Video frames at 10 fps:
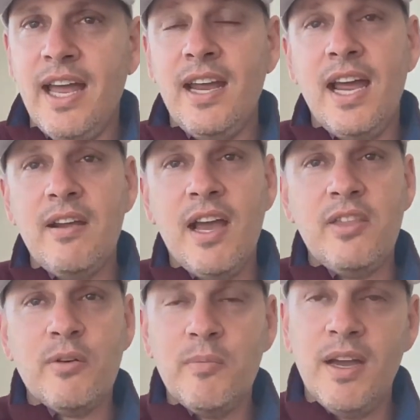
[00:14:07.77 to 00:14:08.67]
And
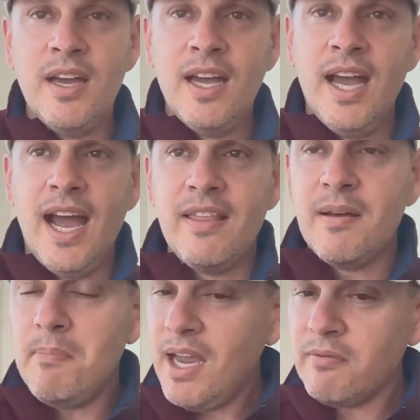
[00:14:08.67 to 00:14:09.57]

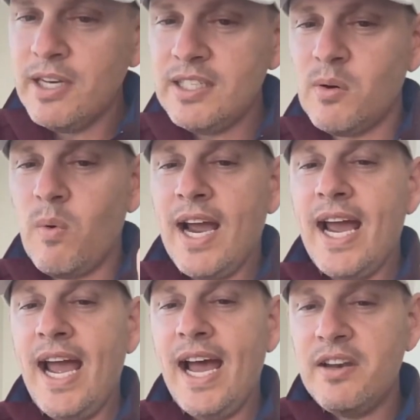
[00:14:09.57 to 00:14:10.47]
the main reason
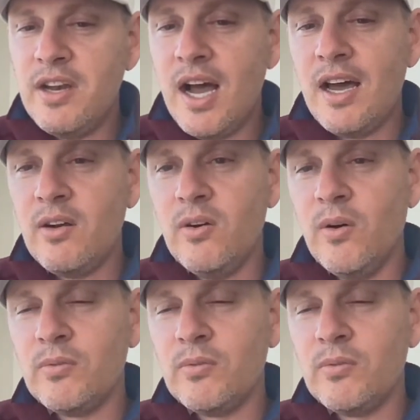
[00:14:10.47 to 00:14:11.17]
why I had not